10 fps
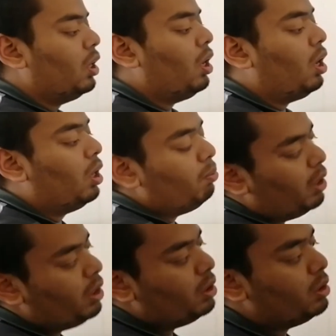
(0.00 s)
R
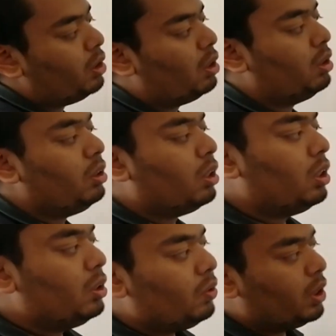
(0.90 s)
minus R
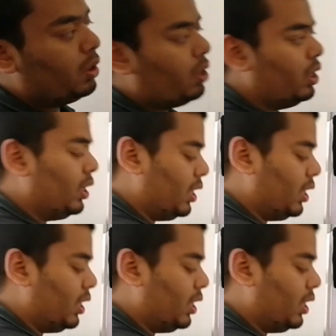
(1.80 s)
naught. We can write it